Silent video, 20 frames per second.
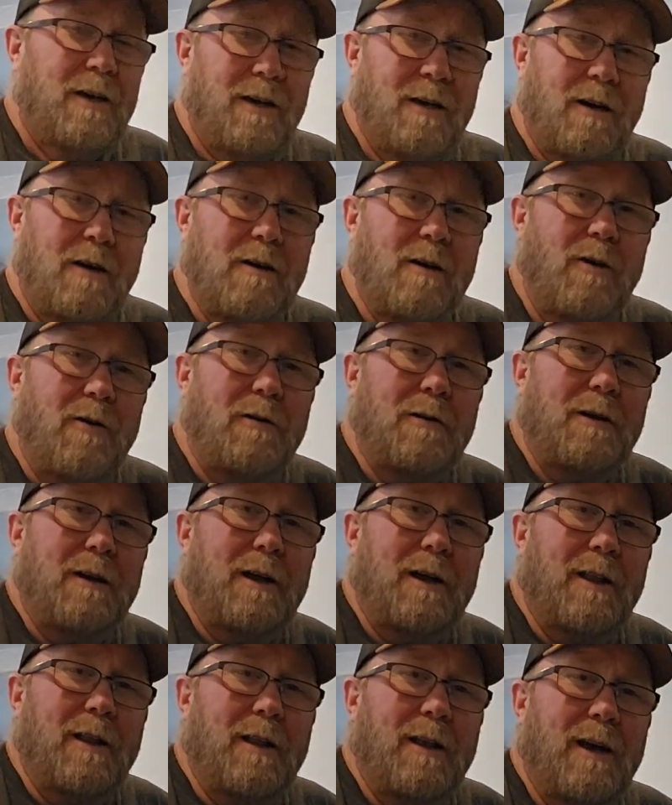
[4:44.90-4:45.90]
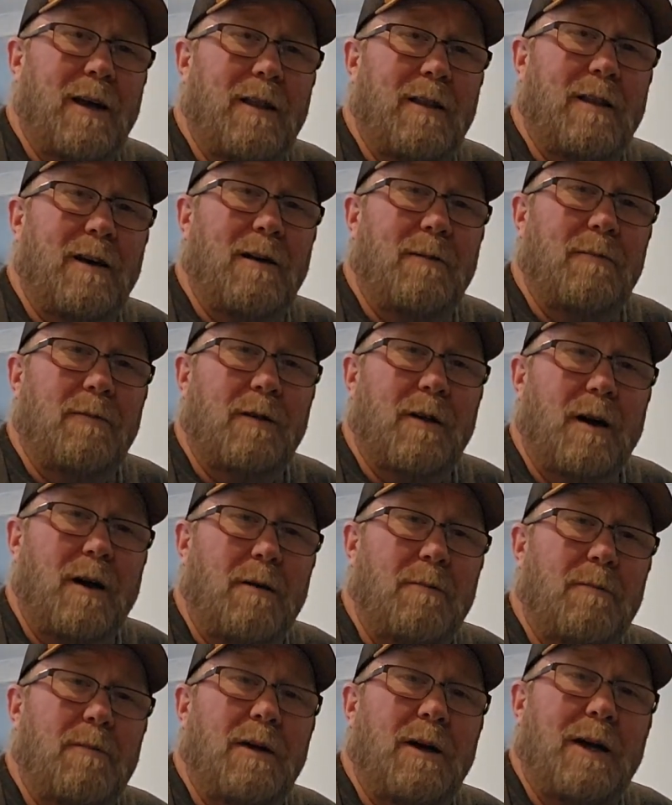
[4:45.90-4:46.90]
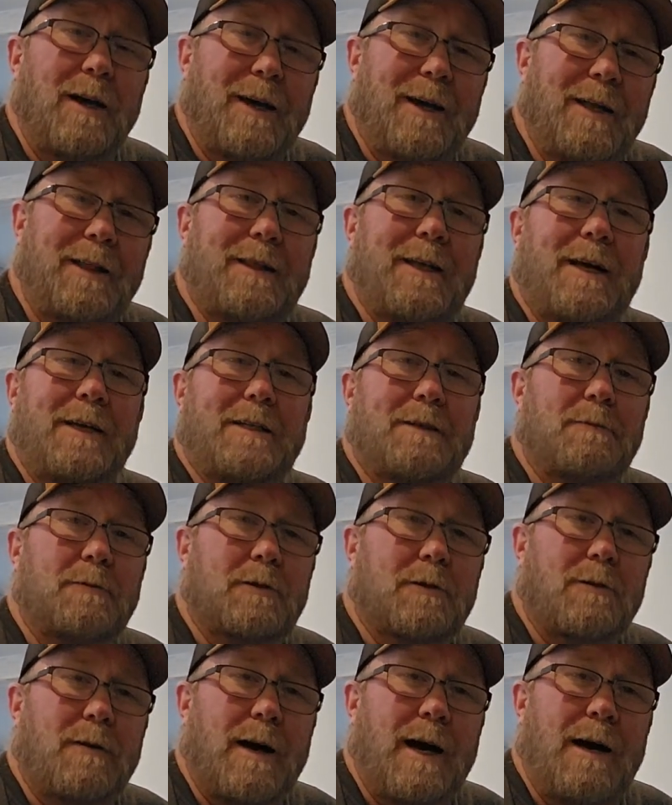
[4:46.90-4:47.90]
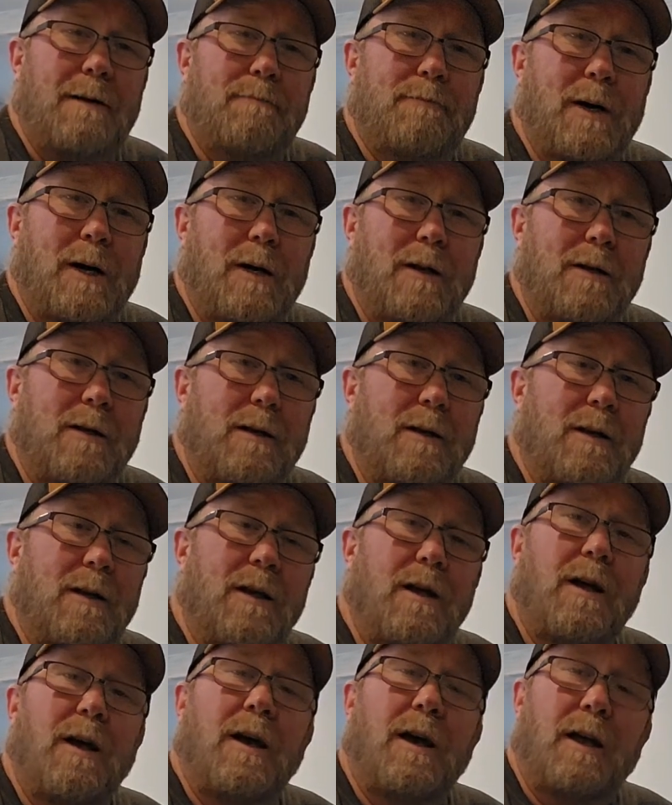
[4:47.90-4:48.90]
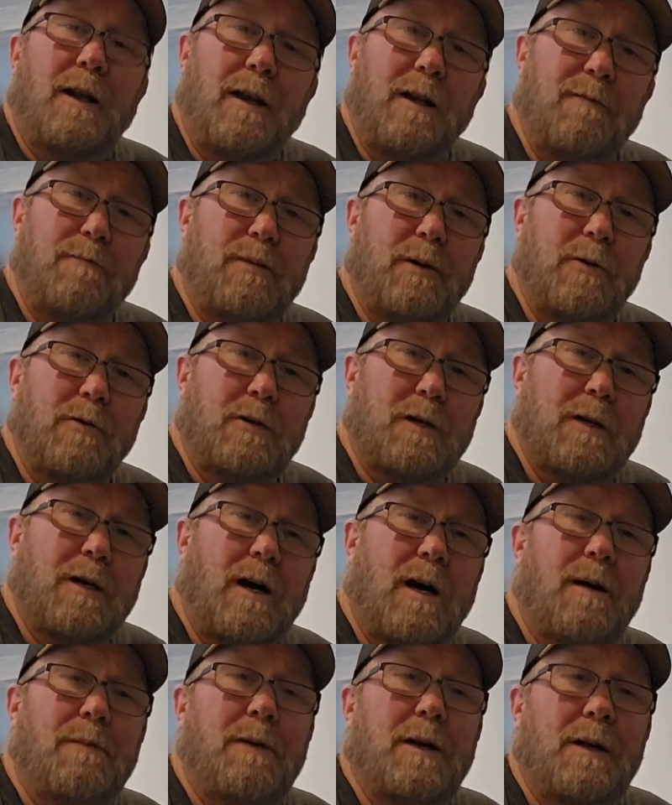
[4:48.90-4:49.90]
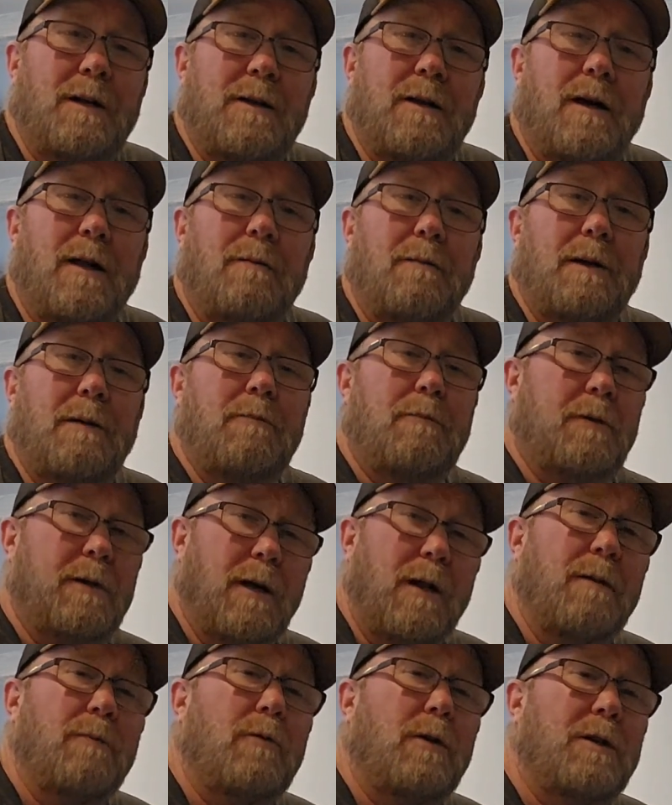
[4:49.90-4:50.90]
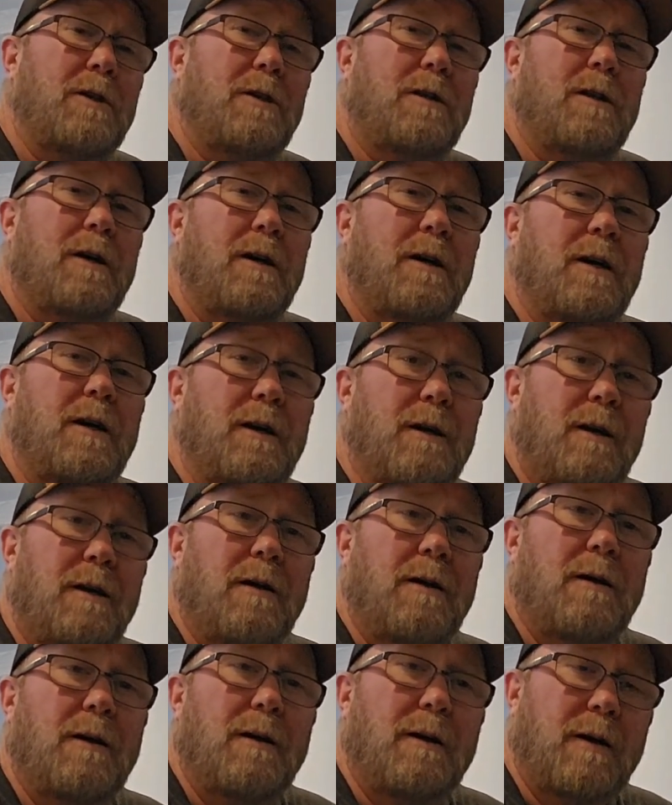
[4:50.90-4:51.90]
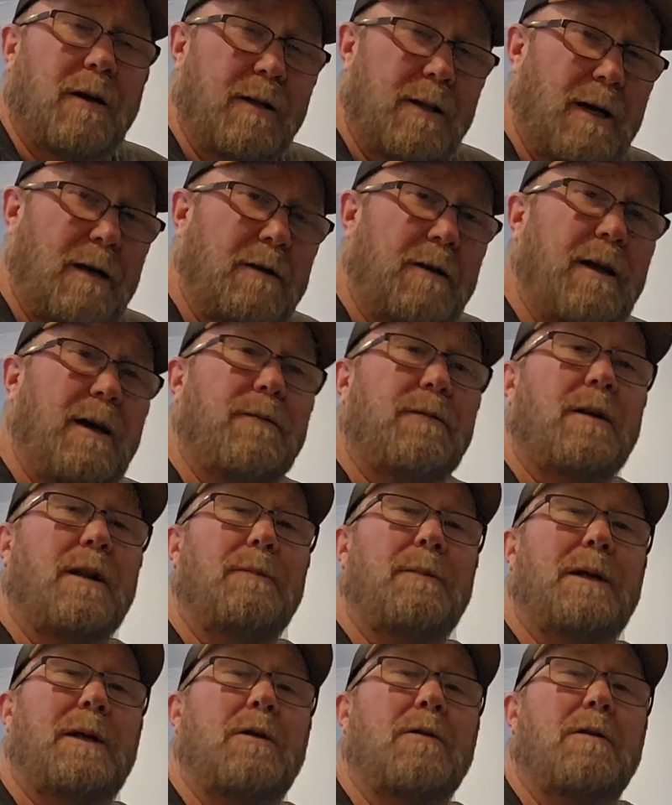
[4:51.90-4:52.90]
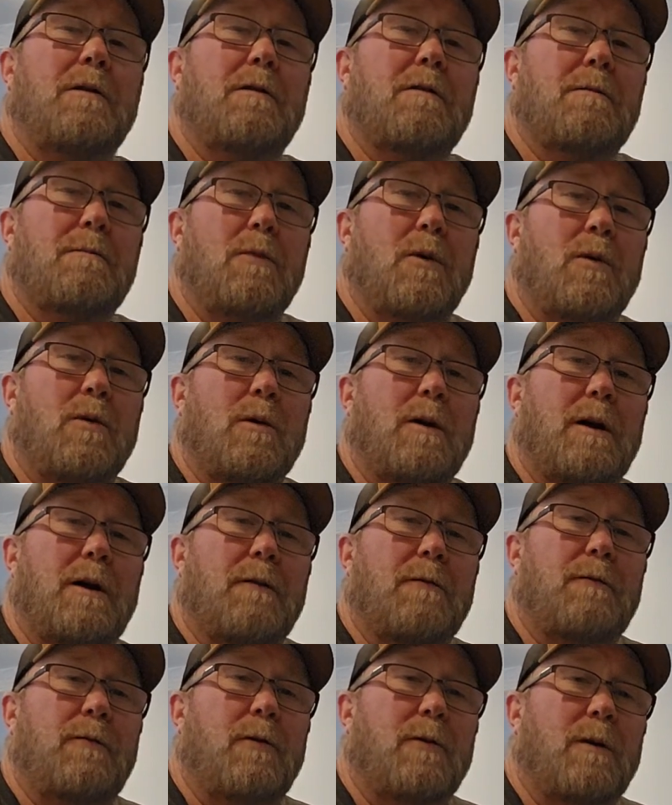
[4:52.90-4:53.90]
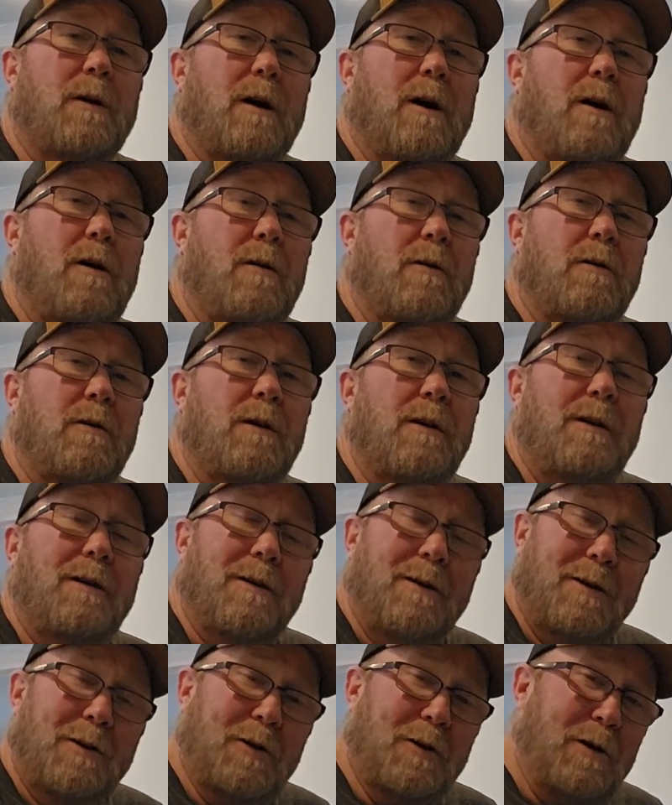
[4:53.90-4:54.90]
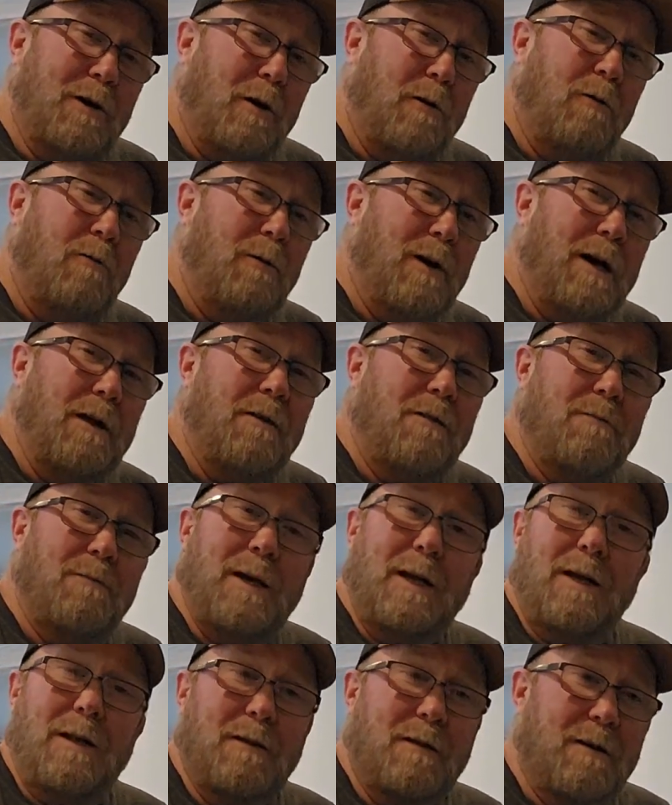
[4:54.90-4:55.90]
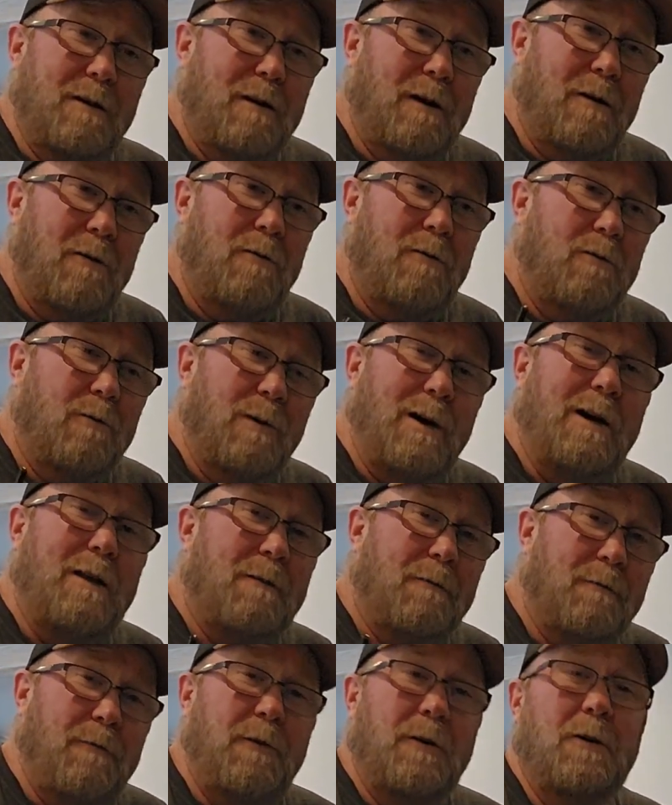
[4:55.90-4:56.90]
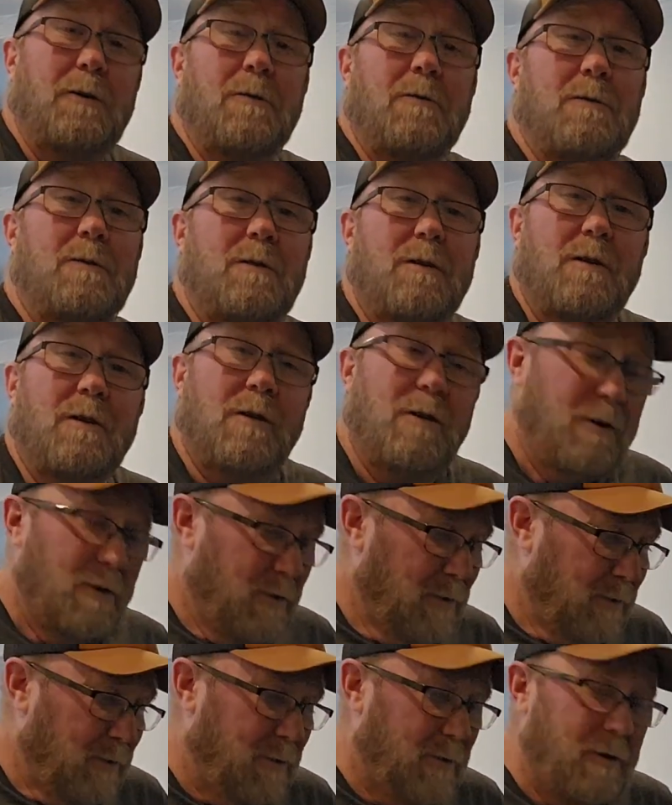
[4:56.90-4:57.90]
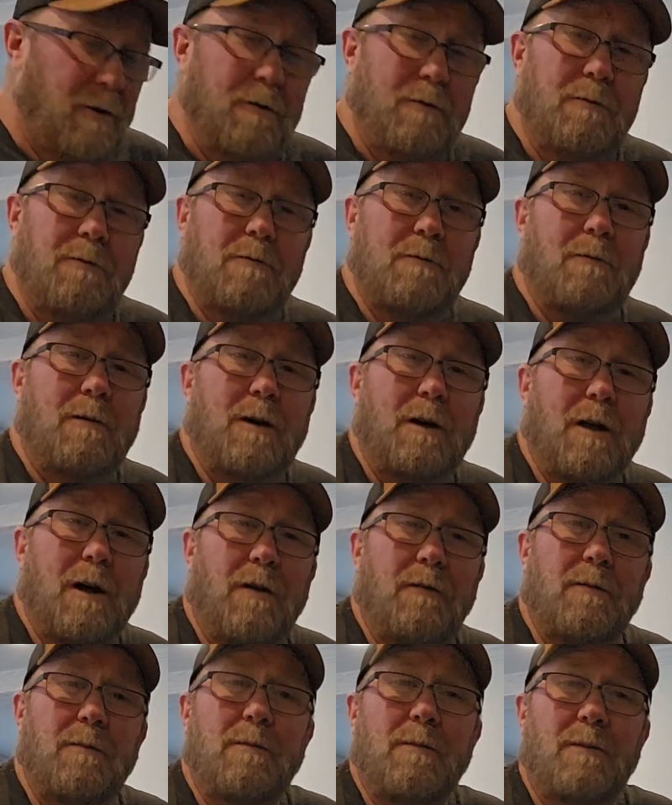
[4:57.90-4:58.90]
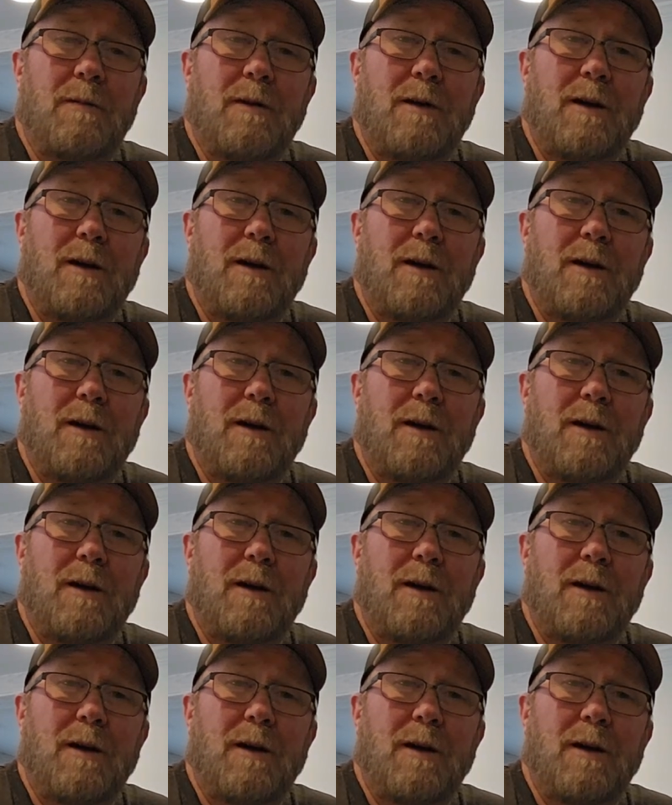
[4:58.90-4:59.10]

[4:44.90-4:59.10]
y'all go on and hit that thumbs up, hit that subscribe button, and leave Pooch a comment. Tell him what you think. I'll definitely be doing some more here for long. Cold weather means cold weather food. Stew is one of them.